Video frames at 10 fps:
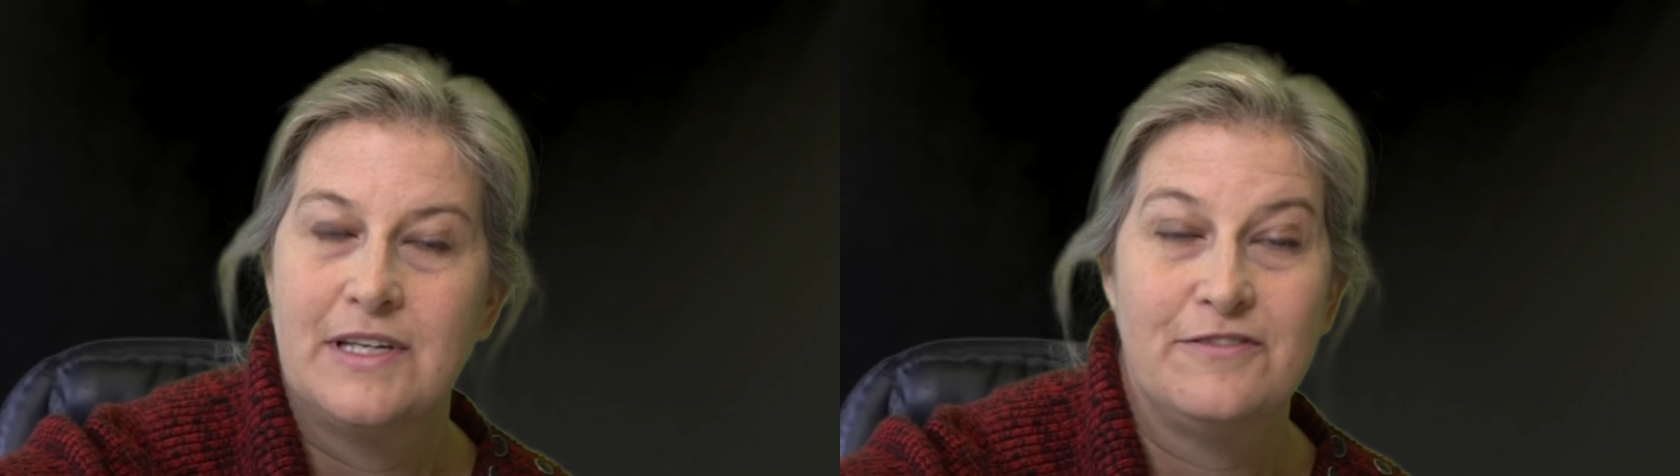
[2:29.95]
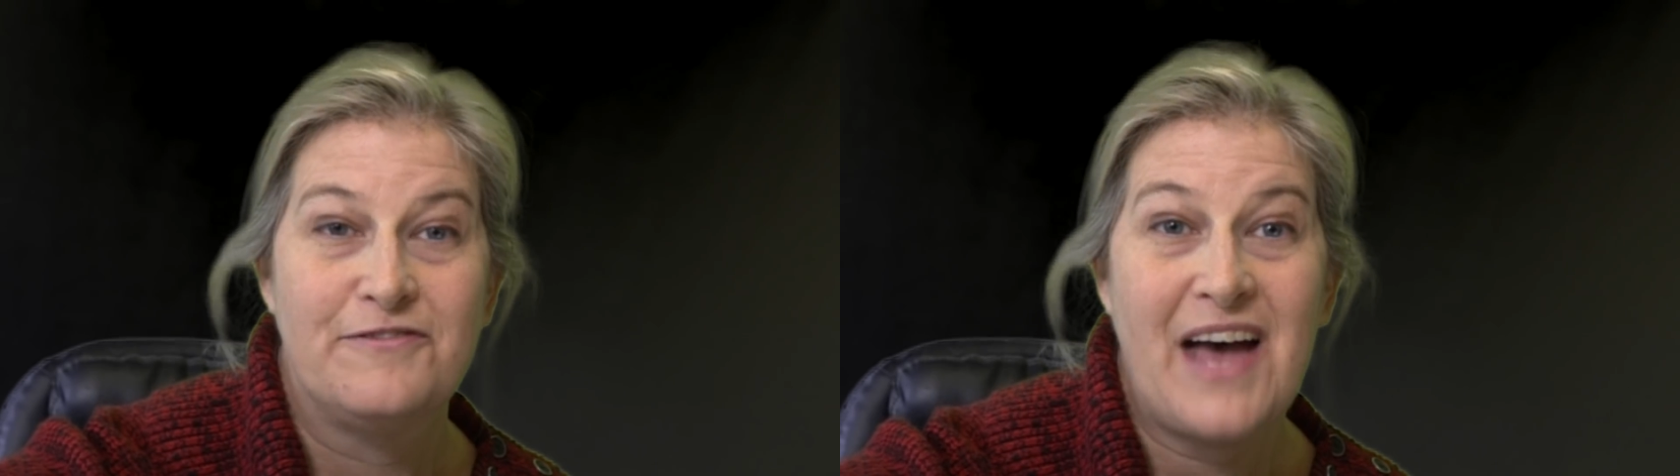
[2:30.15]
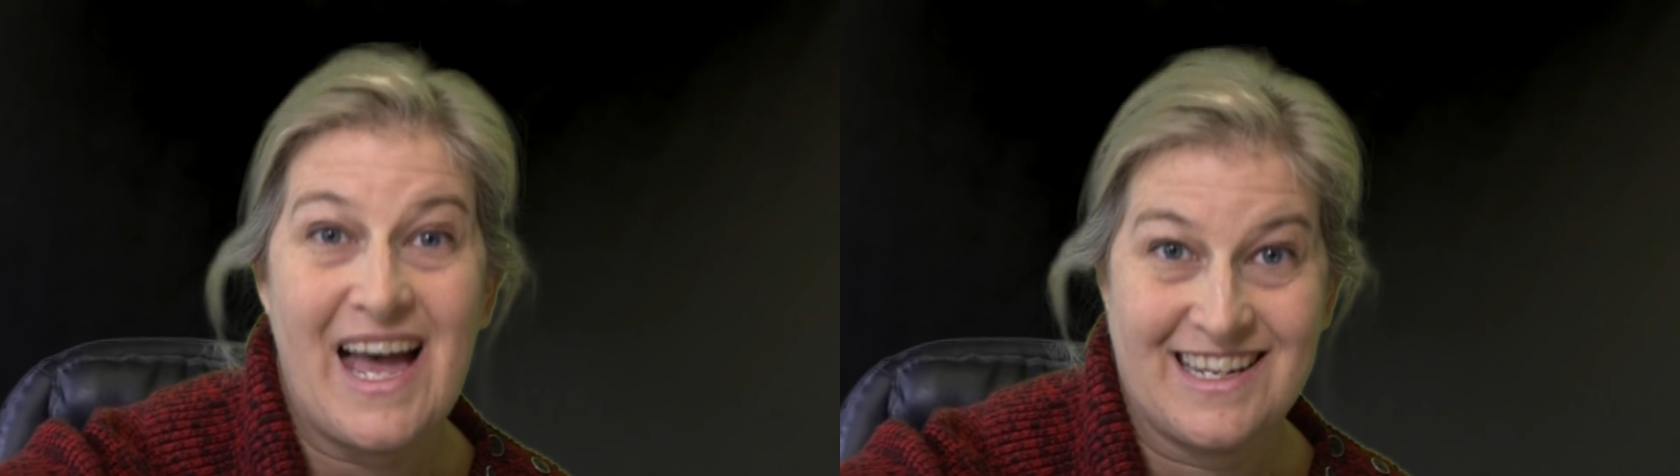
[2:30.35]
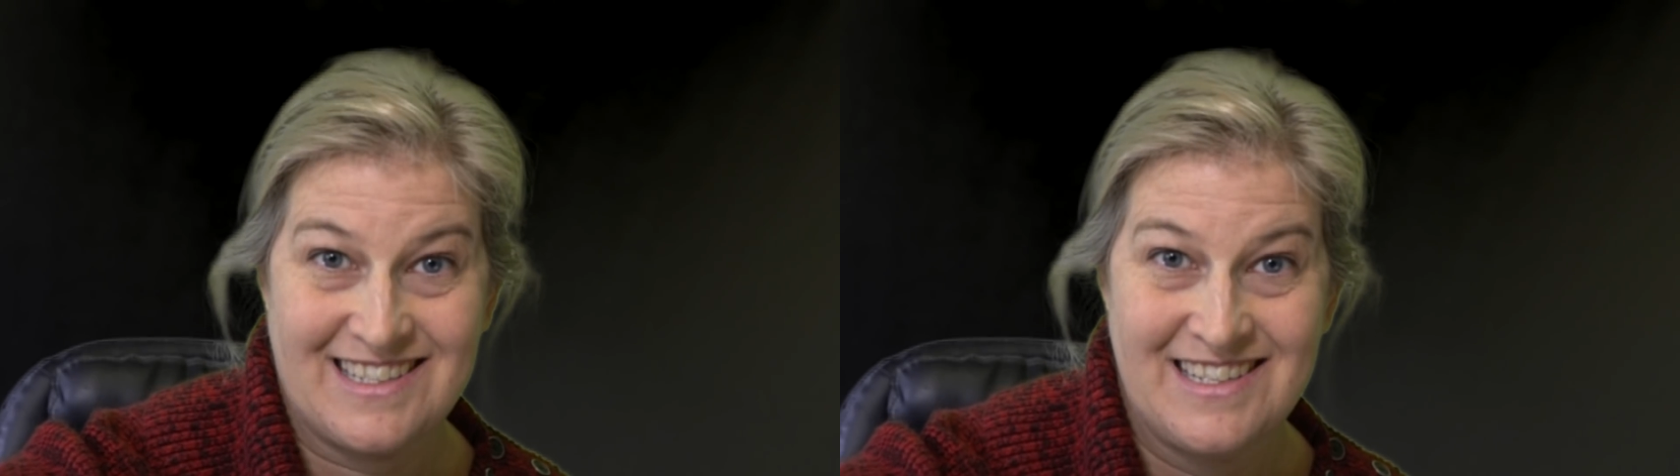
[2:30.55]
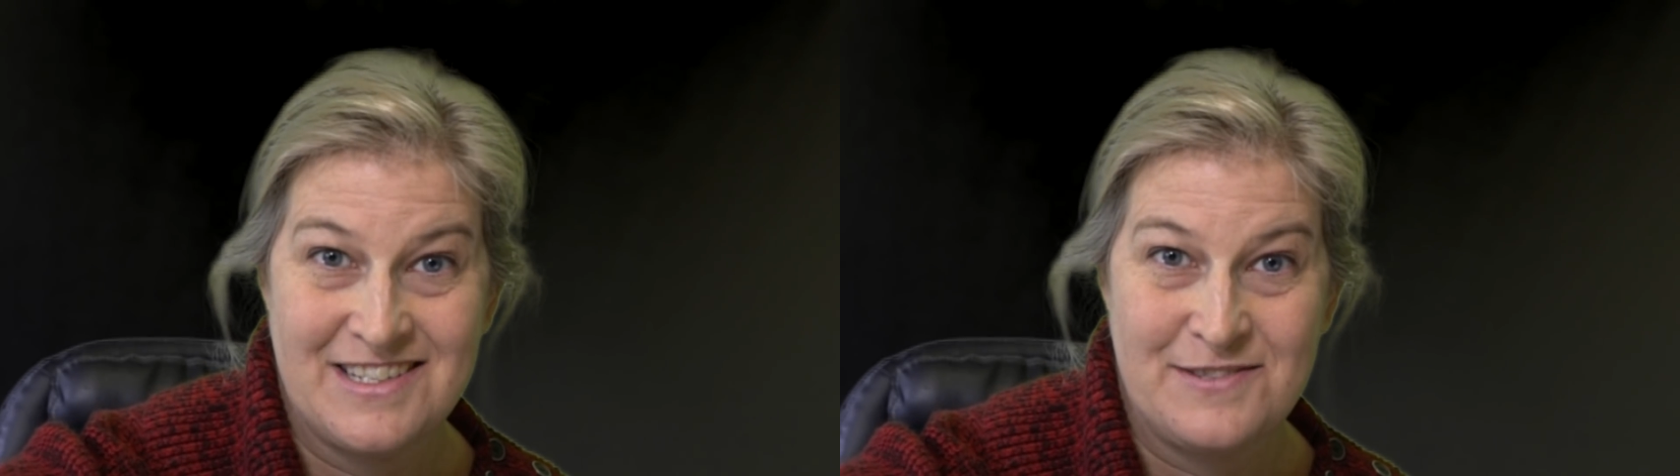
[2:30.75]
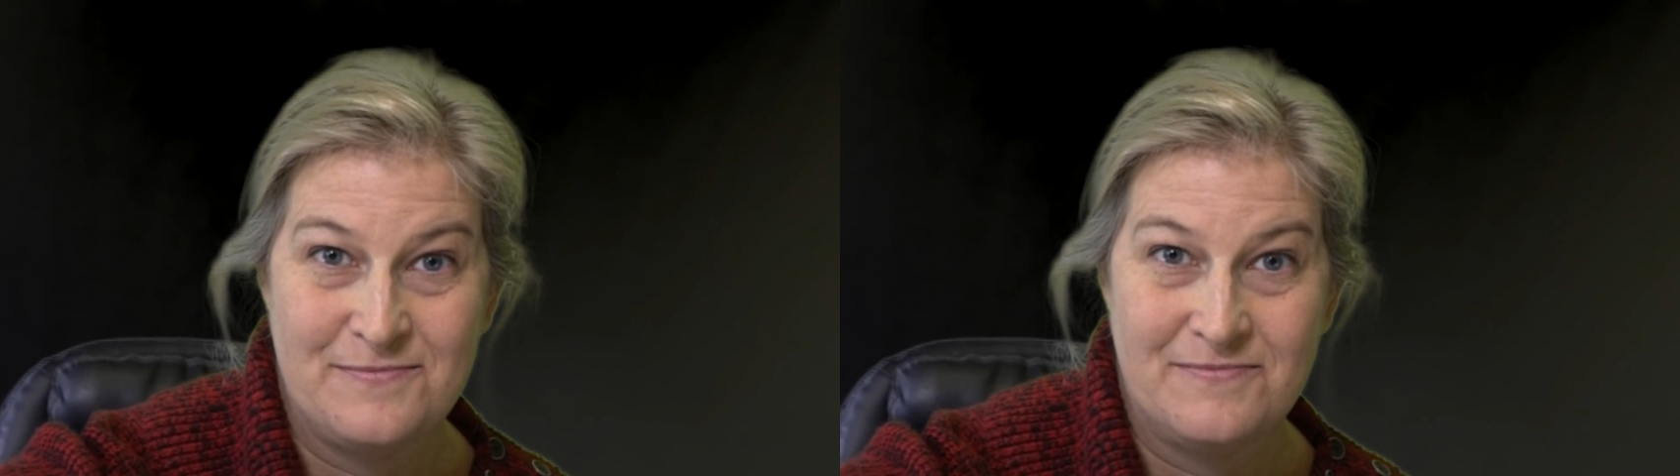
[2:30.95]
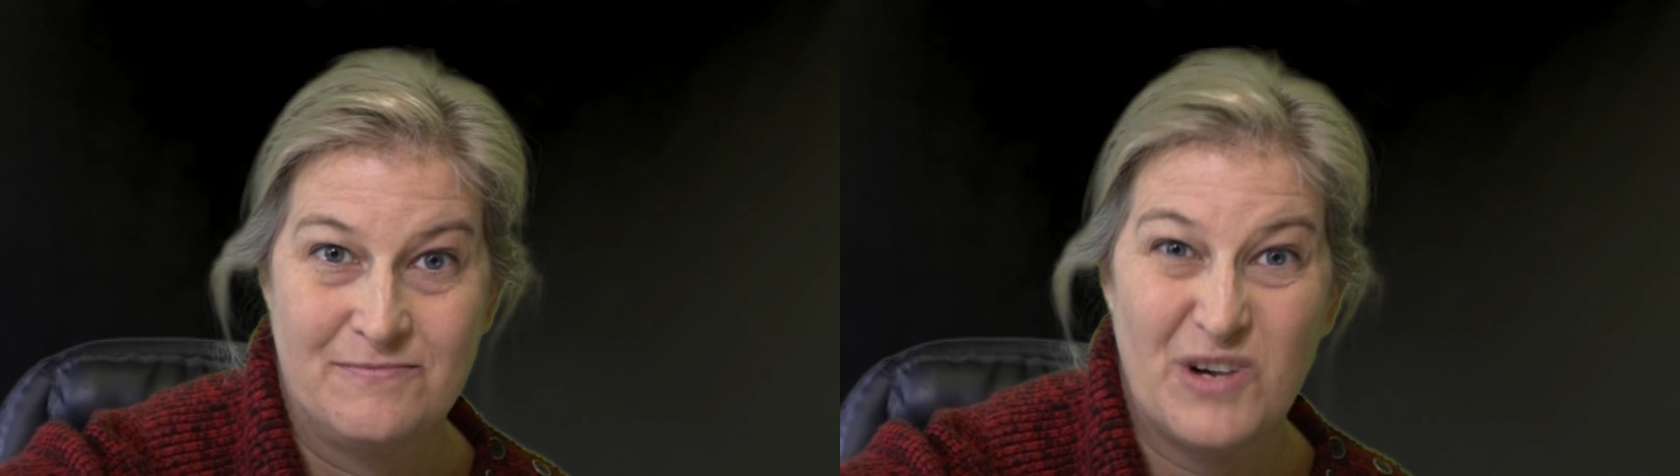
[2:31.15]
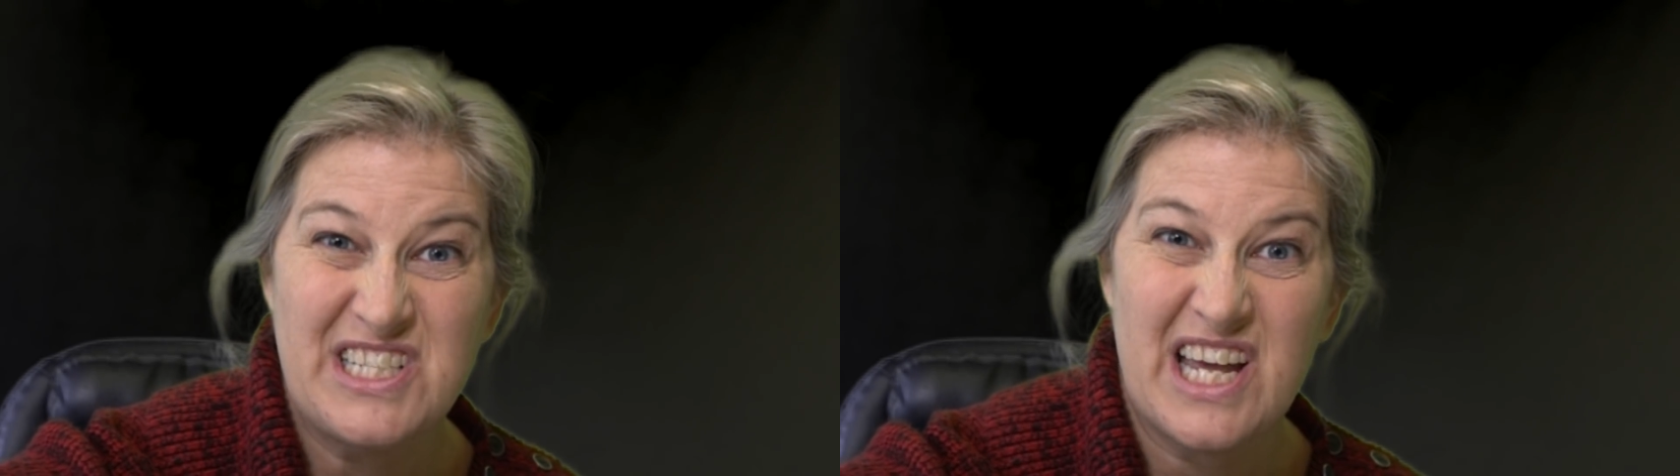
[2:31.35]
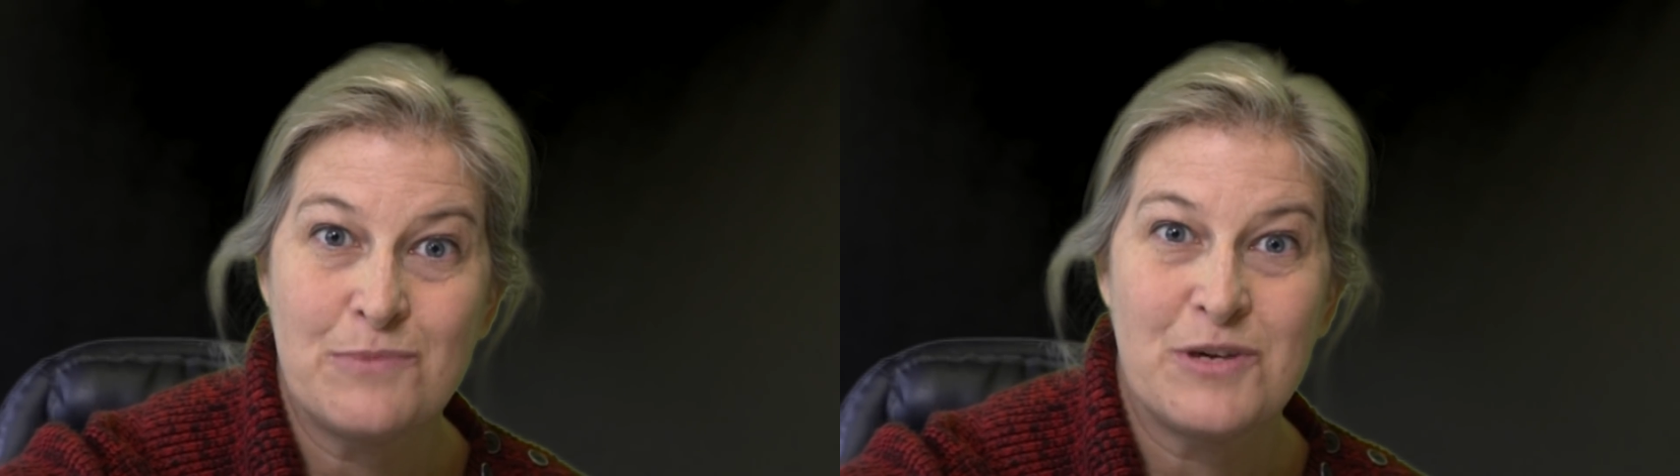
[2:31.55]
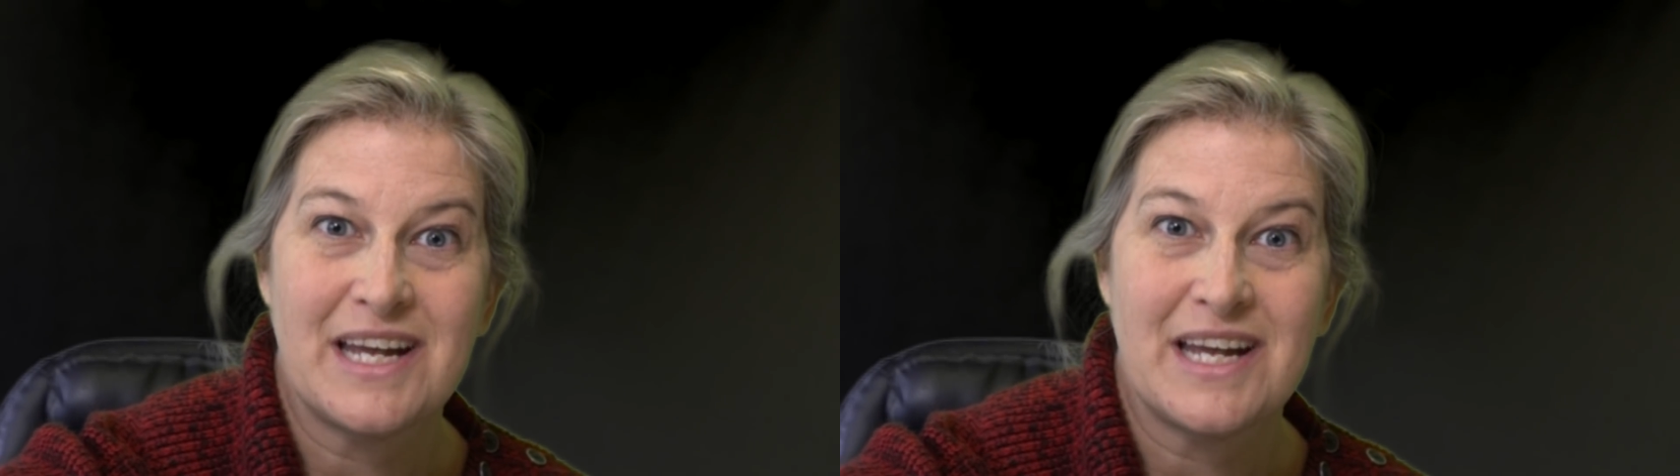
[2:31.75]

In fact, one time when